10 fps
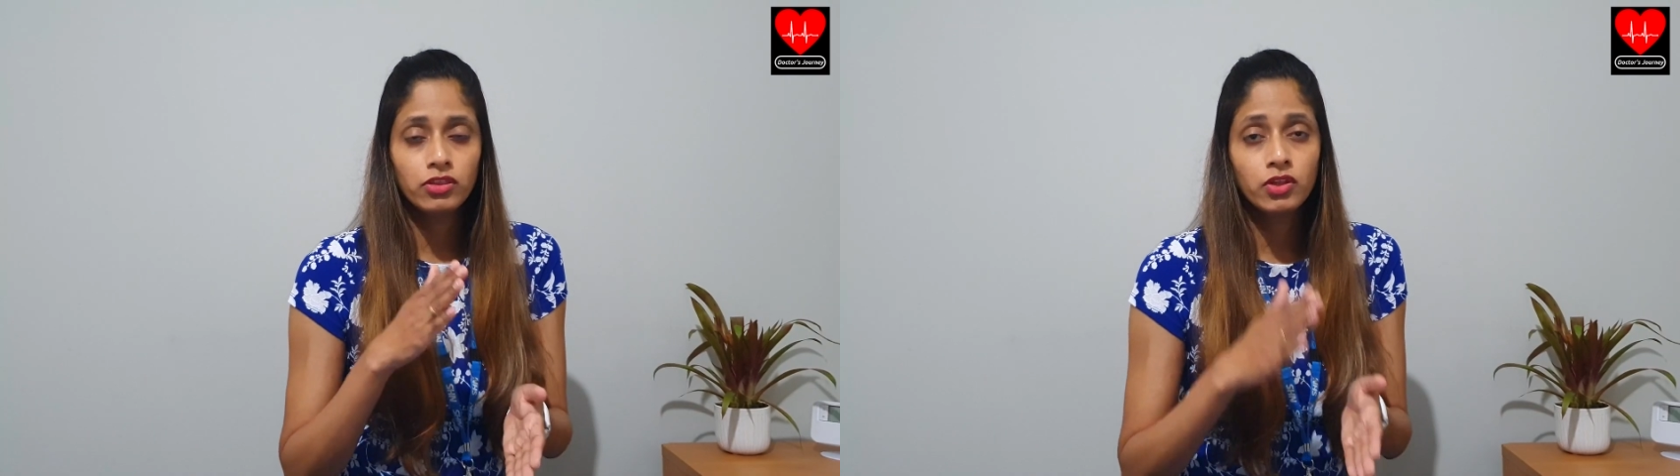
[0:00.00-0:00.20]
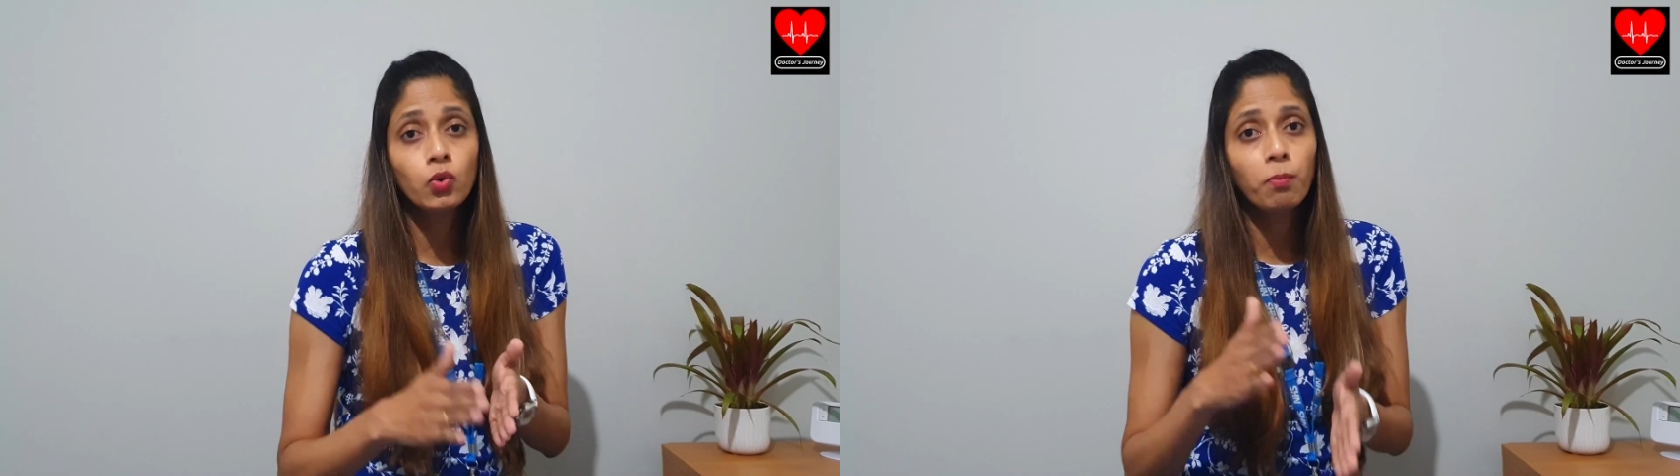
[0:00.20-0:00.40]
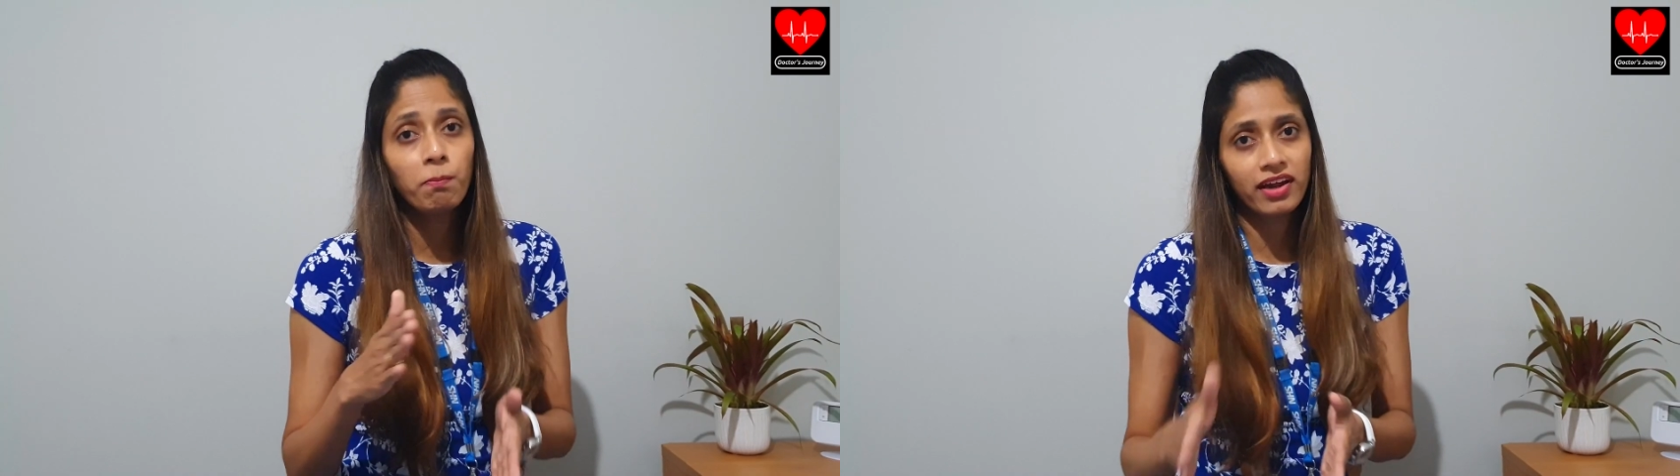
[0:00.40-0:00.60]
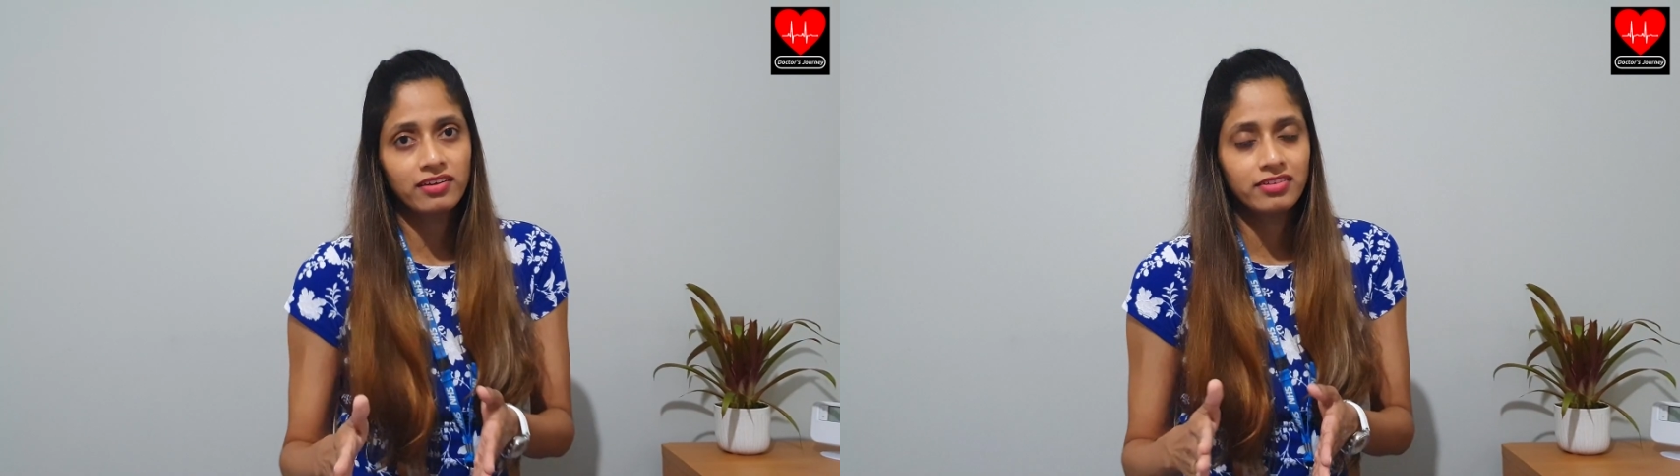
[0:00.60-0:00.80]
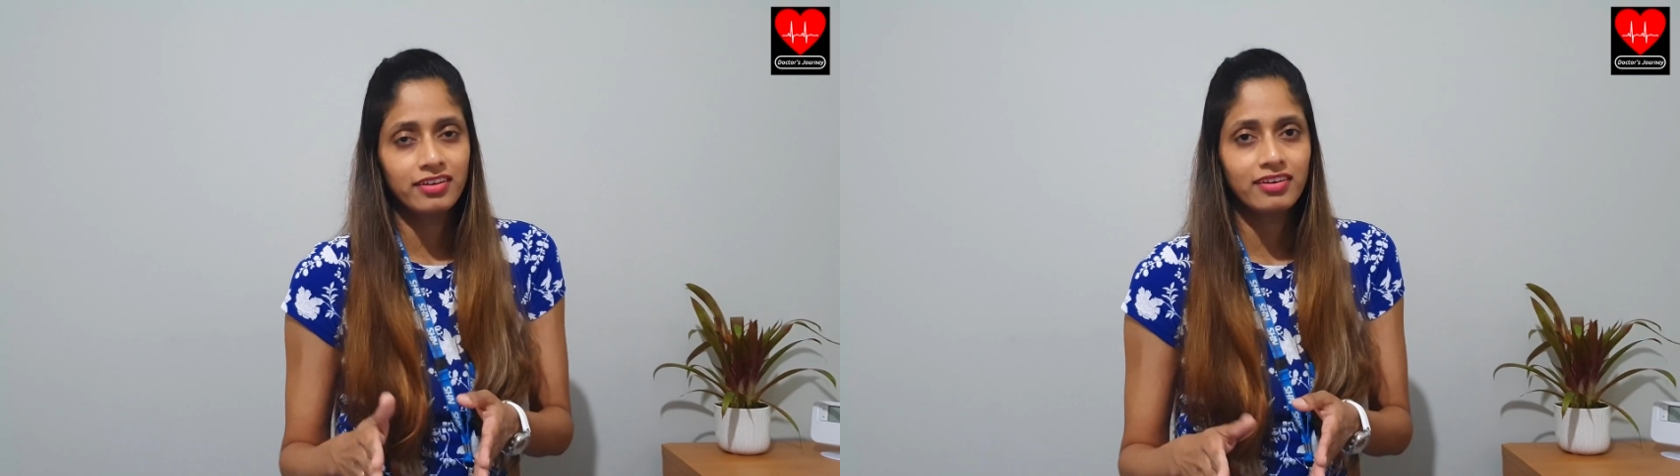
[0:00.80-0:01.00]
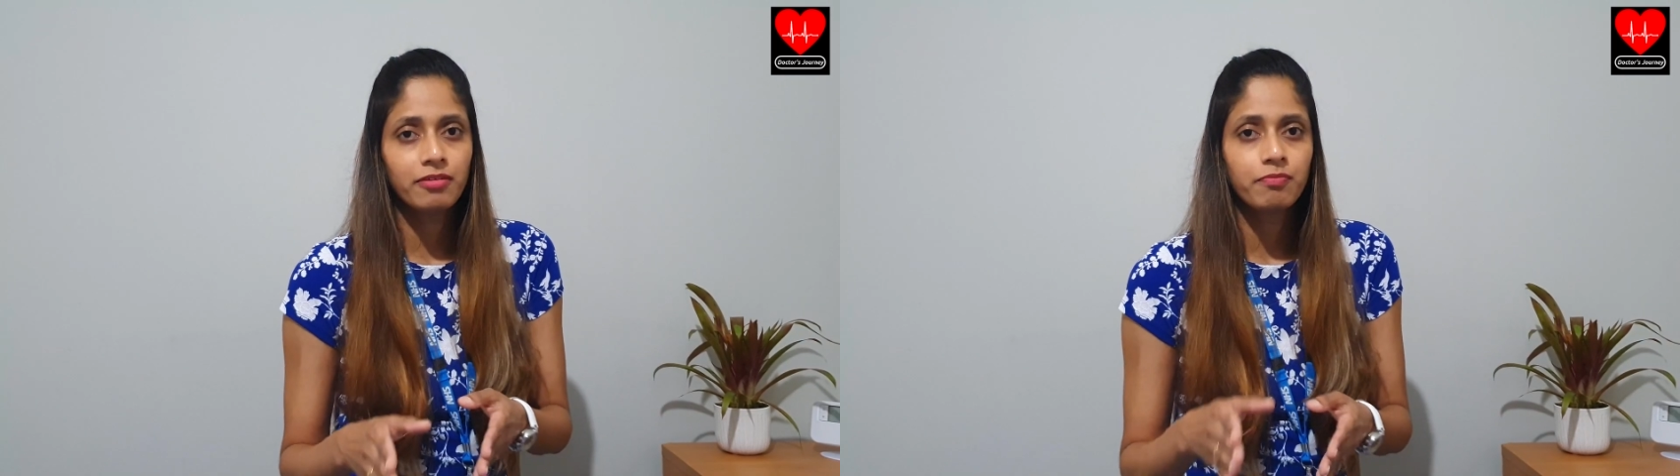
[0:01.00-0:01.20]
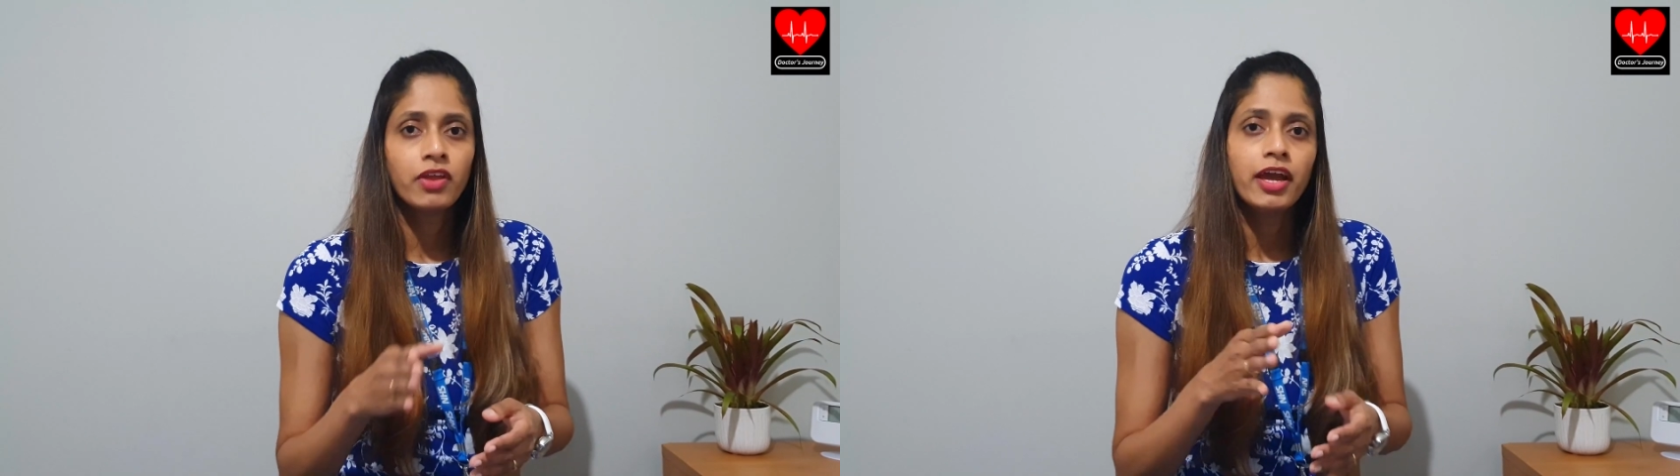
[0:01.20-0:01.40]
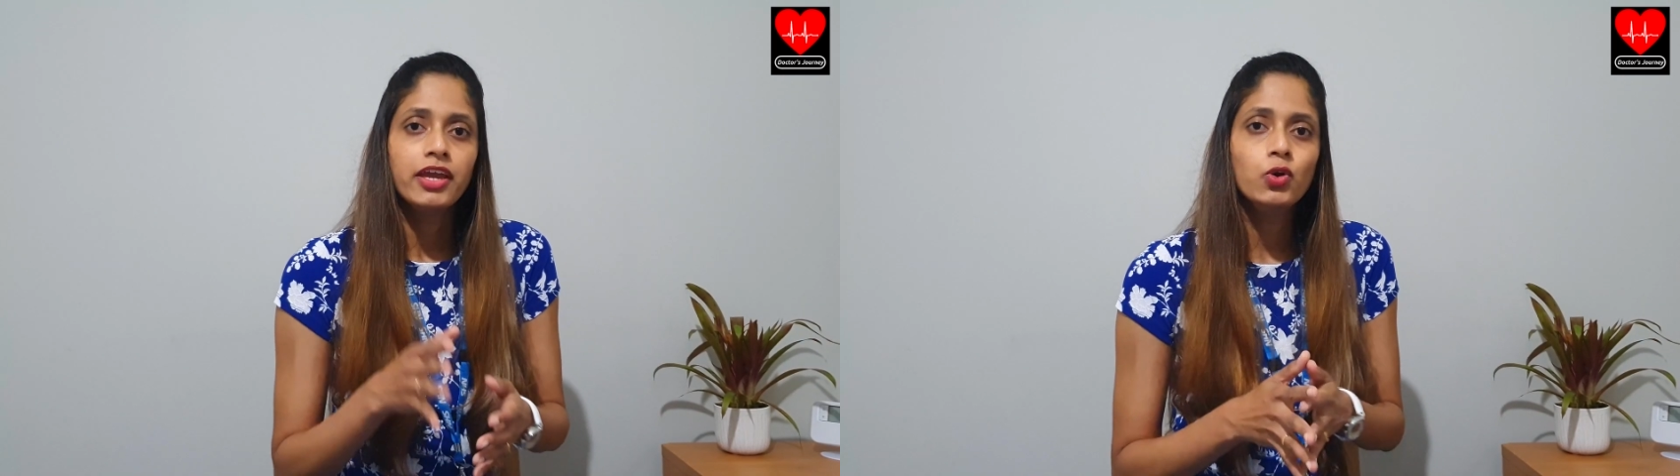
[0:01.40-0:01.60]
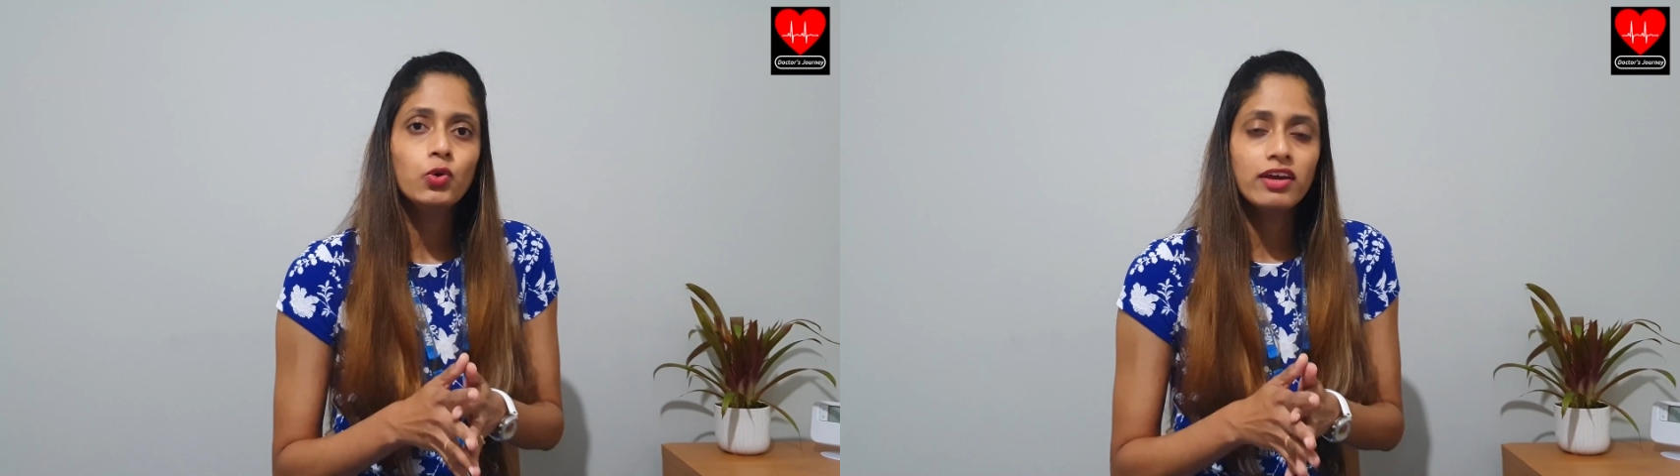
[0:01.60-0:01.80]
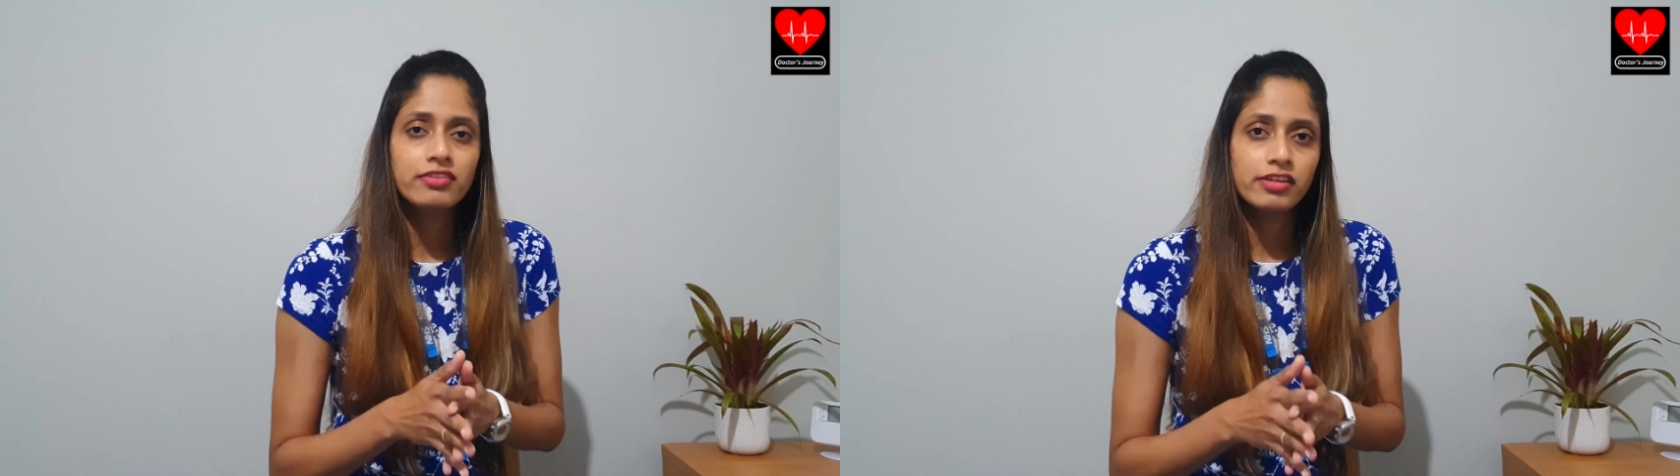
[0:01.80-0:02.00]
through Brexit,
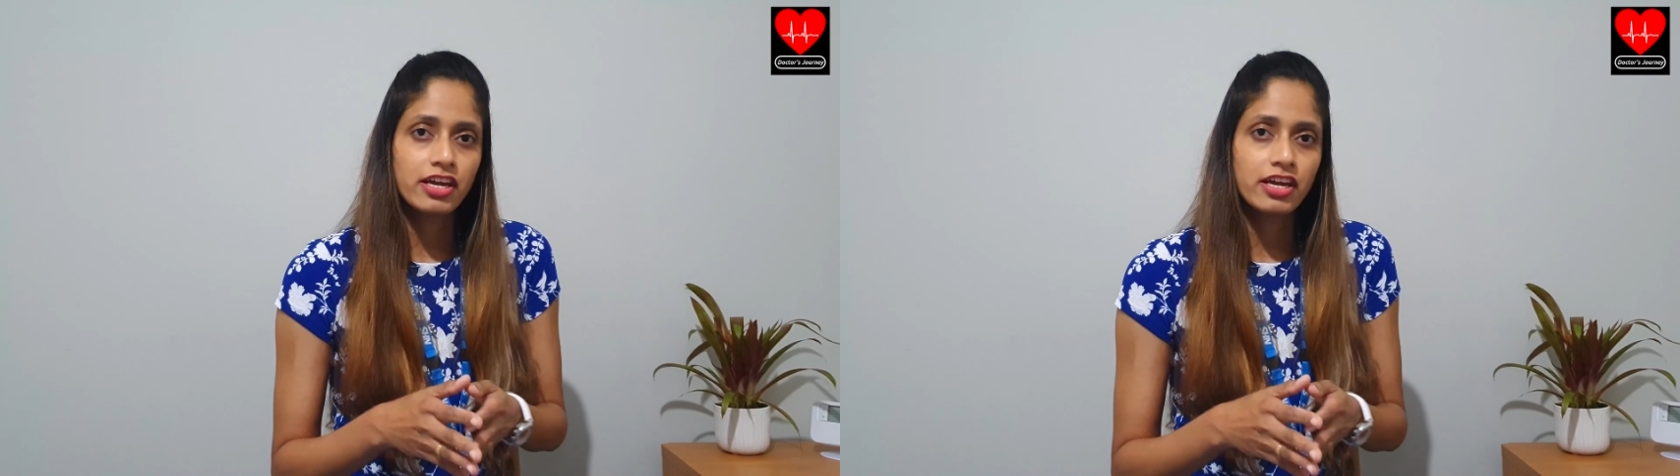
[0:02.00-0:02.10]
UK is